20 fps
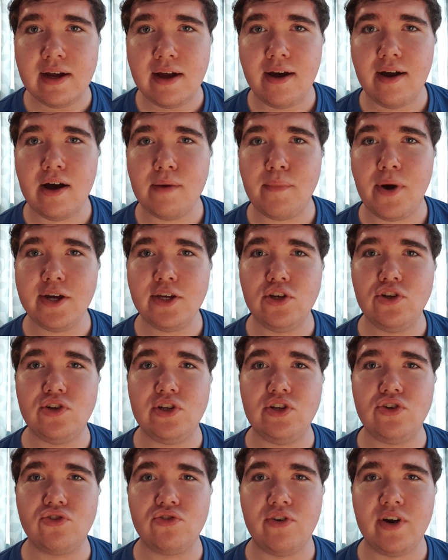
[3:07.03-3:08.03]
I
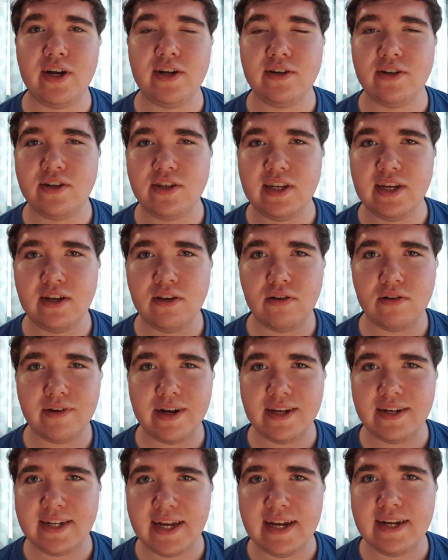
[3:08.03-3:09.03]
usually try and stick to
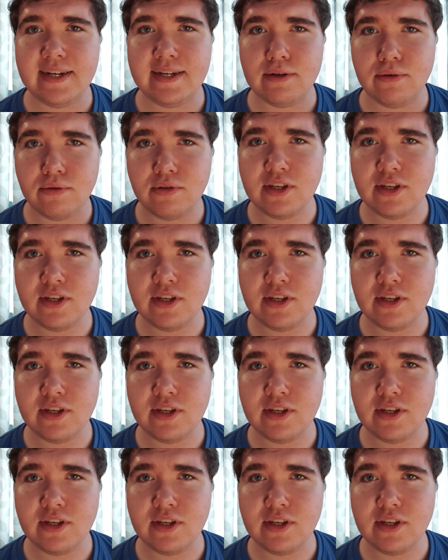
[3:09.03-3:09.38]
around 10 till